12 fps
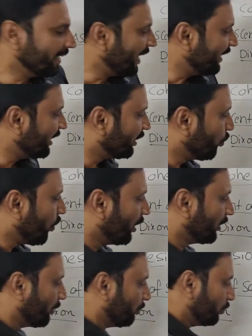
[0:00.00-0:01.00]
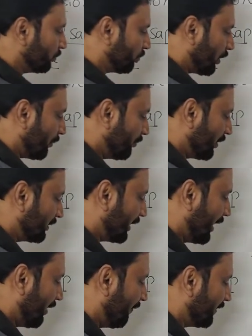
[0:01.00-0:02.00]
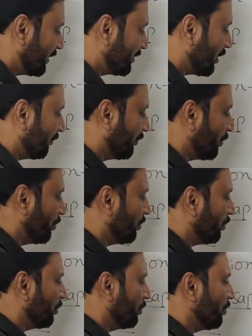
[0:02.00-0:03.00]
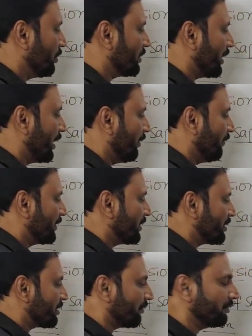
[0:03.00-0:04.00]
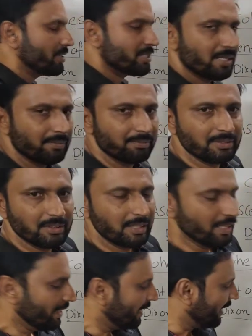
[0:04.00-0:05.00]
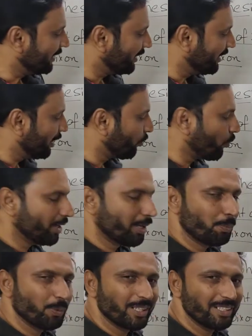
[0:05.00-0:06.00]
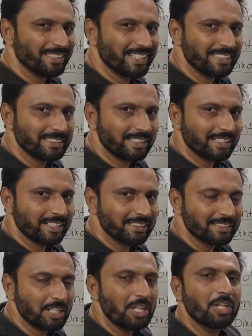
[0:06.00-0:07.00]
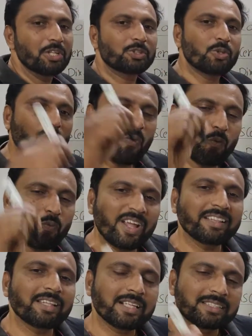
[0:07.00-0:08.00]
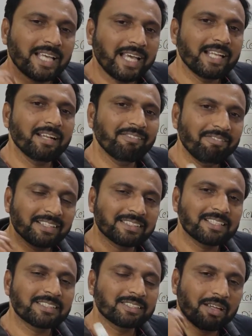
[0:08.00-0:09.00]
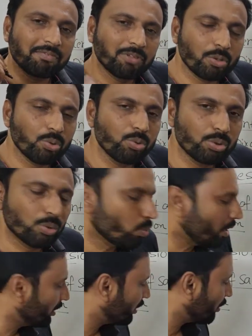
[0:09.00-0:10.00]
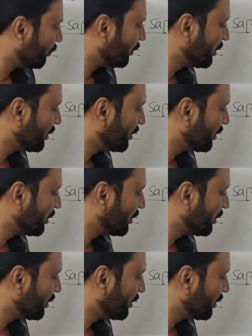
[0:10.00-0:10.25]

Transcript: Like that, water moves from xylem vessels of the root to xylem vessels of the stem. Like that, here water potential is decreased. So when the xylem vessels of the root water